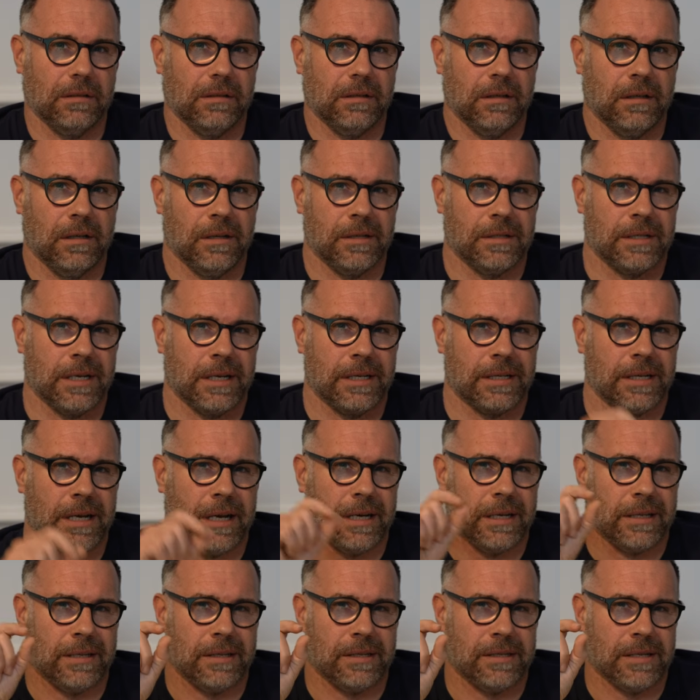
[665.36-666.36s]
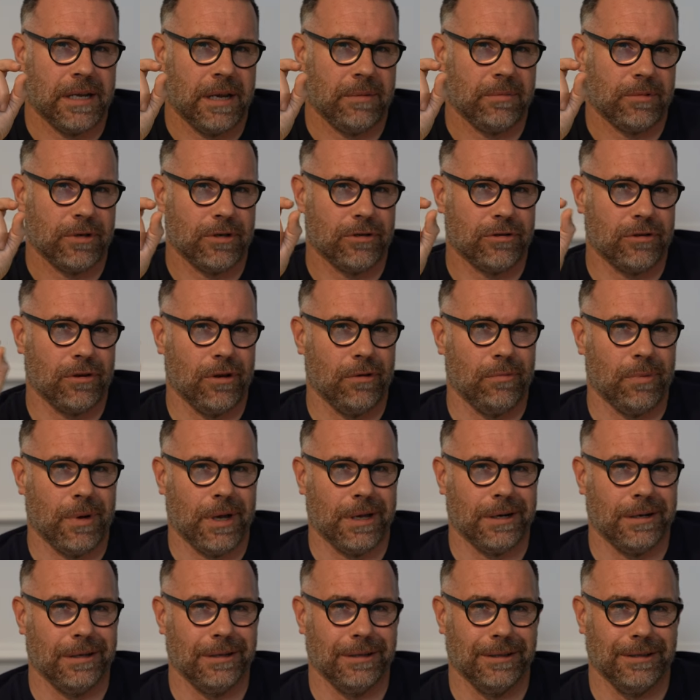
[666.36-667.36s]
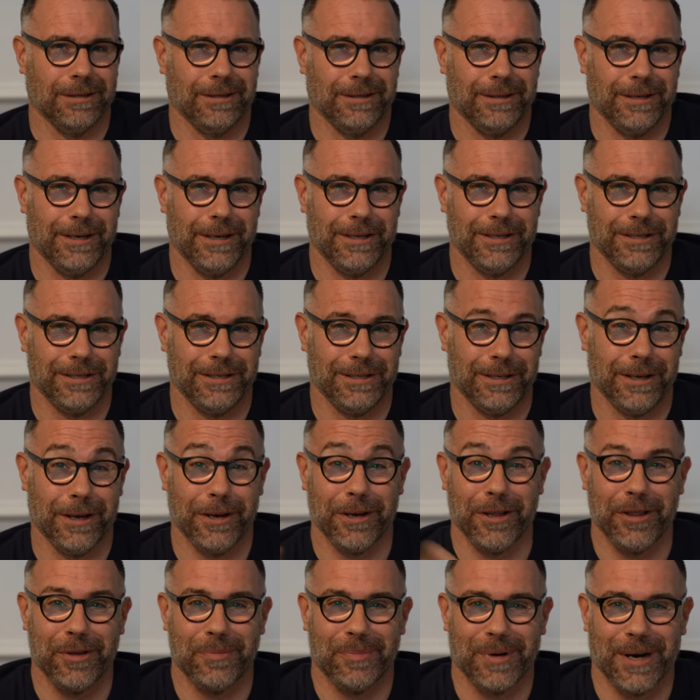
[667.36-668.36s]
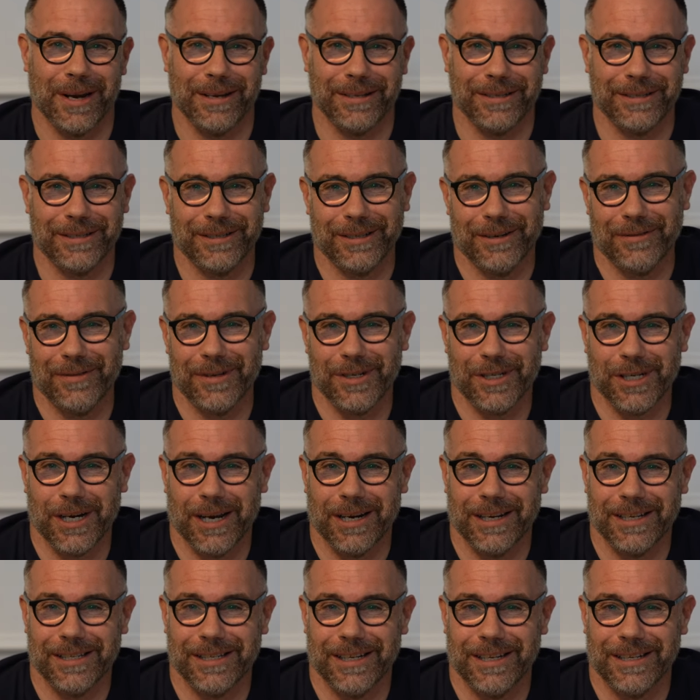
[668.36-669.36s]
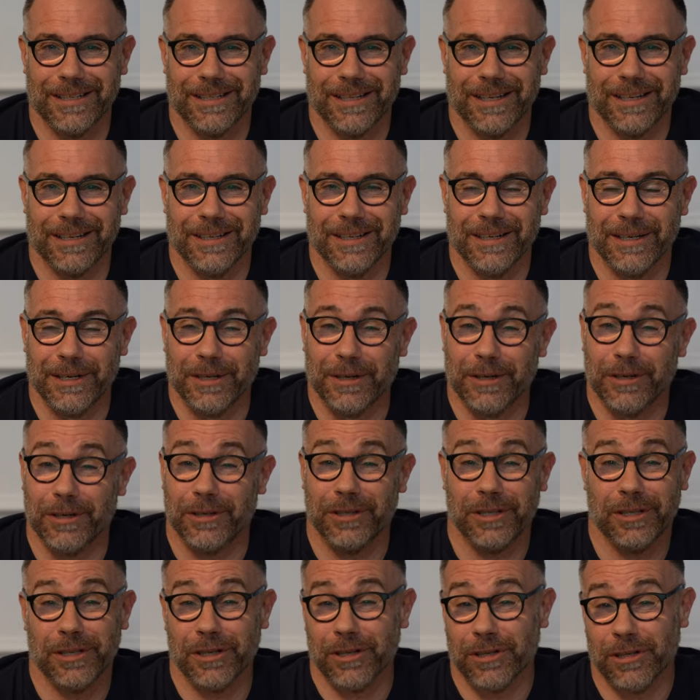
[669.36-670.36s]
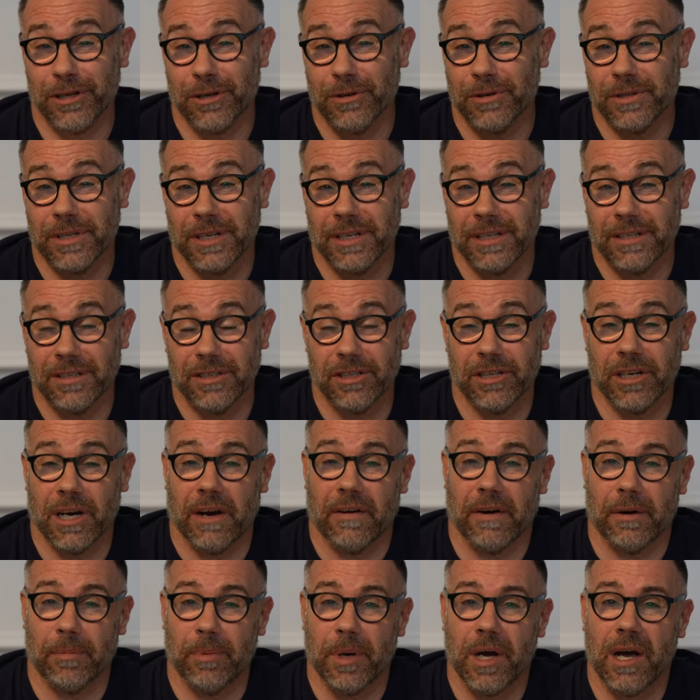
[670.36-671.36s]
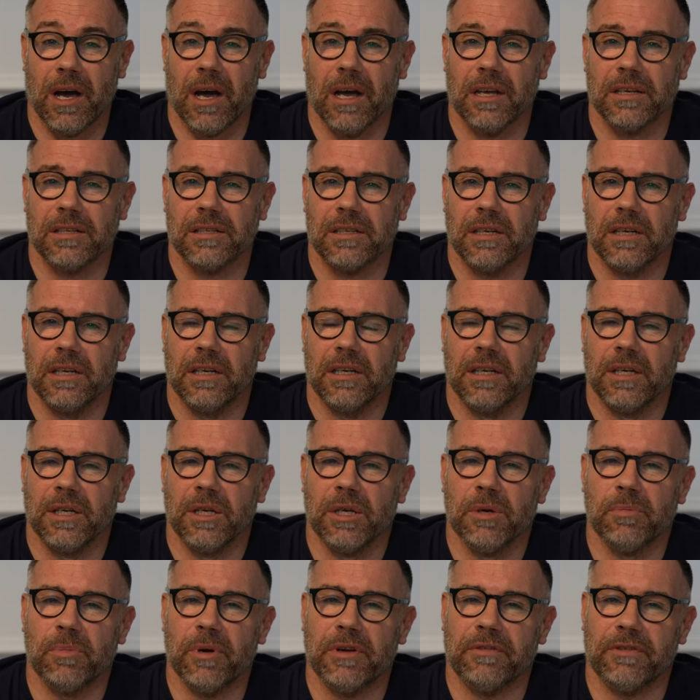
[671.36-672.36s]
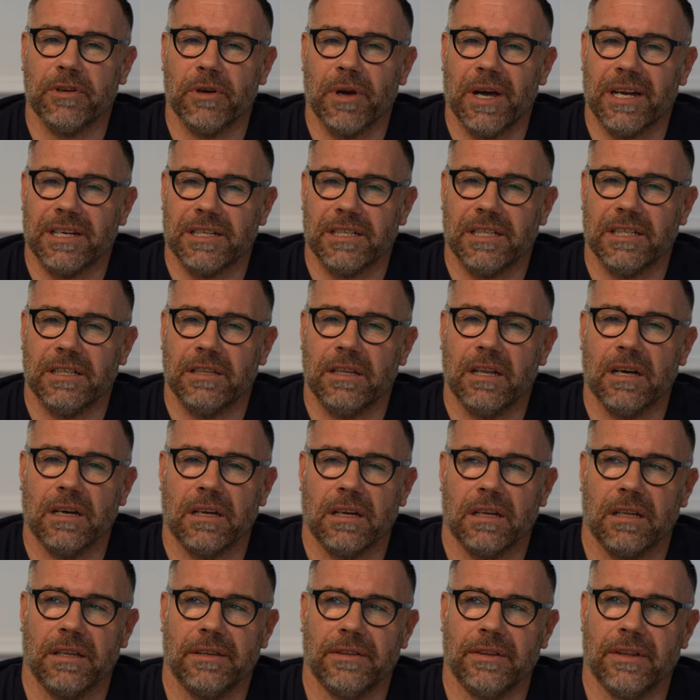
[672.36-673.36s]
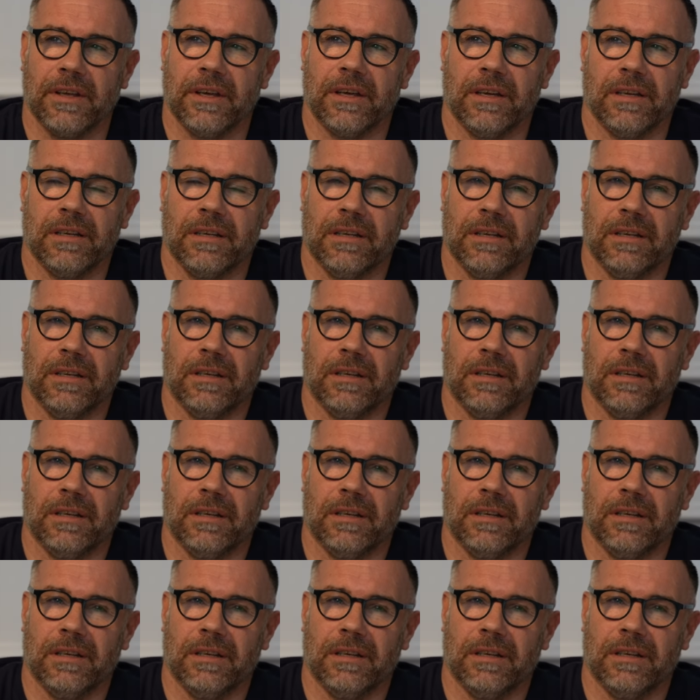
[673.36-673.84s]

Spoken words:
and it's exactly the same control panel as another brand of the Chinese heater, because they're just using generic parts. But if you actually look at the